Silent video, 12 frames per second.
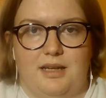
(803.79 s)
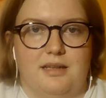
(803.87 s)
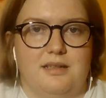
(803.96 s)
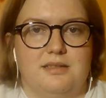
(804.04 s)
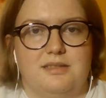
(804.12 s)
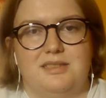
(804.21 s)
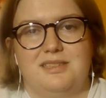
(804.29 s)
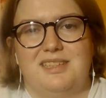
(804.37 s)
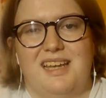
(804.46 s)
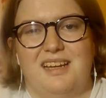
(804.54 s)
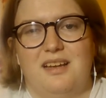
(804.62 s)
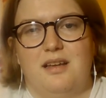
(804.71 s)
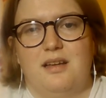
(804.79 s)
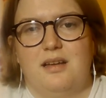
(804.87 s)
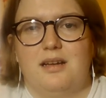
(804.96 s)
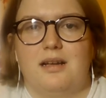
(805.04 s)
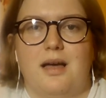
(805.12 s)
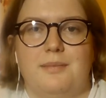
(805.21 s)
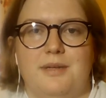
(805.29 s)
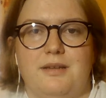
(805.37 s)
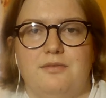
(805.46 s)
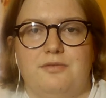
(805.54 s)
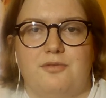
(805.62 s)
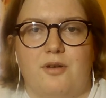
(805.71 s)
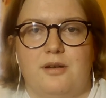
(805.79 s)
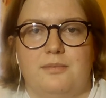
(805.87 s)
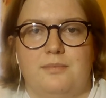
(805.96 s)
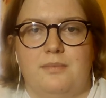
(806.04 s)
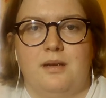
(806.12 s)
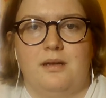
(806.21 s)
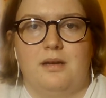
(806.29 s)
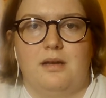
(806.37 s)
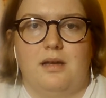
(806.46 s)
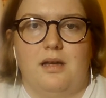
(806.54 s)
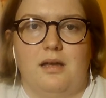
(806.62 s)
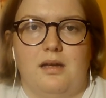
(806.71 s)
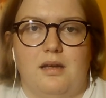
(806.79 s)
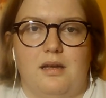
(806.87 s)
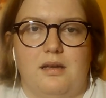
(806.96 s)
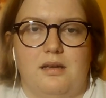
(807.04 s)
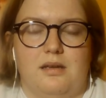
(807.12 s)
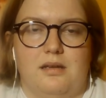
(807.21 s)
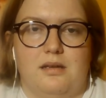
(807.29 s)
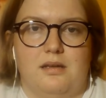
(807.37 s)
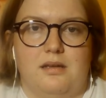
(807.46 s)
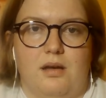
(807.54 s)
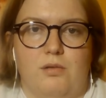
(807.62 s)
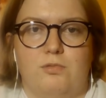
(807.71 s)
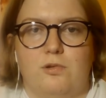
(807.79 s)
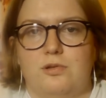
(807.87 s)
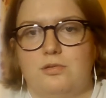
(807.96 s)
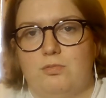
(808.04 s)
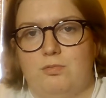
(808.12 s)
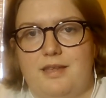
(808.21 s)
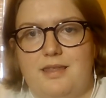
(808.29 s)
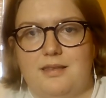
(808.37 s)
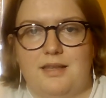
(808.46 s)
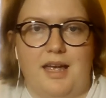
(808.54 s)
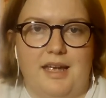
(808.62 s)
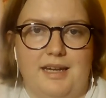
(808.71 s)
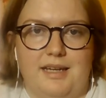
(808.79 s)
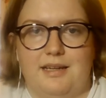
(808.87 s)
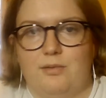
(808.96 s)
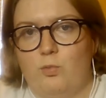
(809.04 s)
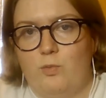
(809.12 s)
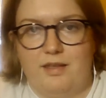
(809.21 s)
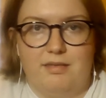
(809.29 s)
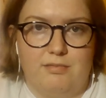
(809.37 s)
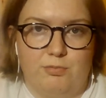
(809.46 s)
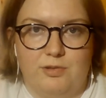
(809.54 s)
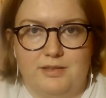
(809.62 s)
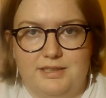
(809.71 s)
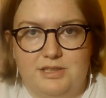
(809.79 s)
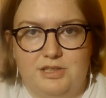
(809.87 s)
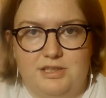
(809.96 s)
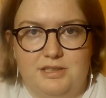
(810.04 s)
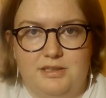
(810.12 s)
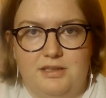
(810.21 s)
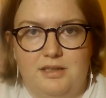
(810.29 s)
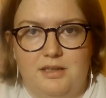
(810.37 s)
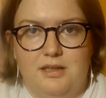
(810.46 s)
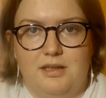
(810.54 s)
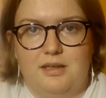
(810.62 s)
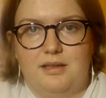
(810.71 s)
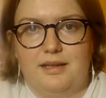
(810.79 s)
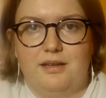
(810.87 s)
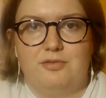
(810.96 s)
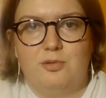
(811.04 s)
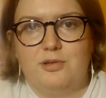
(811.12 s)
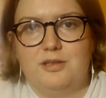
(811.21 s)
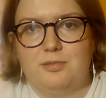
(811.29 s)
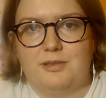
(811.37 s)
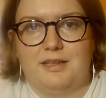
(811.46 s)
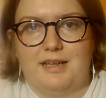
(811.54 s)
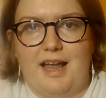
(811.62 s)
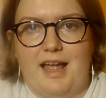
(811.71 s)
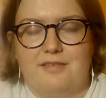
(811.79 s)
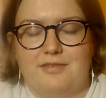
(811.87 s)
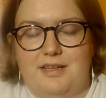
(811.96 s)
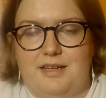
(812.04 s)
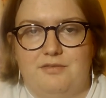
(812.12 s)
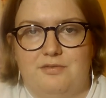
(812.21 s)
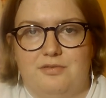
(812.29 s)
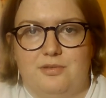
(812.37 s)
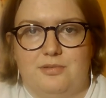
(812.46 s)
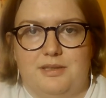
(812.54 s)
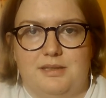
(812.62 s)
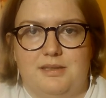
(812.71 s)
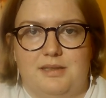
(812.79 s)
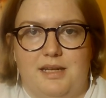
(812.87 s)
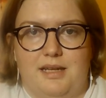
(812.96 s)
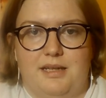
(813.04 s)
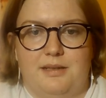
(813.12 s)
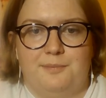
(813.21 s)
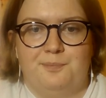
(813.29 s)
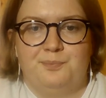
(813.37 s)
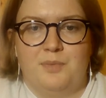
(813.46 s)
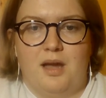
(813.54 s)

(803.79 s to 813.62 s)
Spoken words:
And it's just like coming from a world with lying and with religion, like of course we're going to have an influence. And